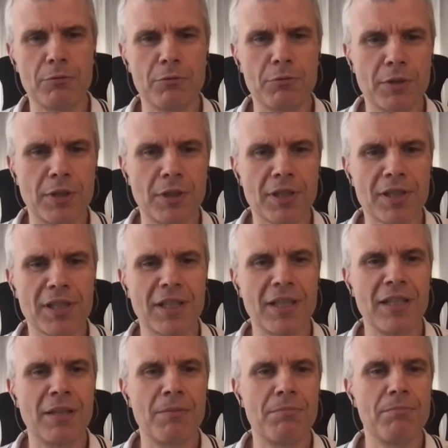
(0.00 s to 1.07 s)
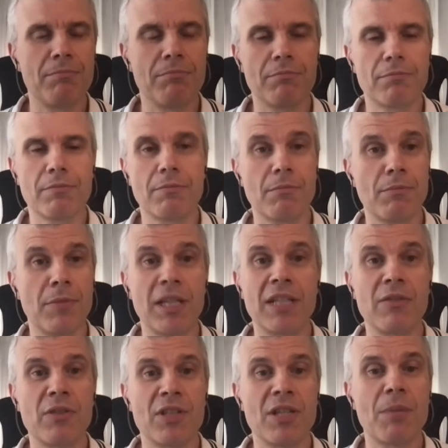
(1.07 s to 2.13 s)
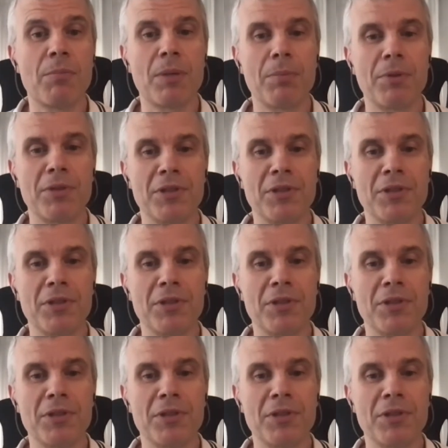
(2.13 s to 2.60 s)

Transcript: Oh gosh, might even jump up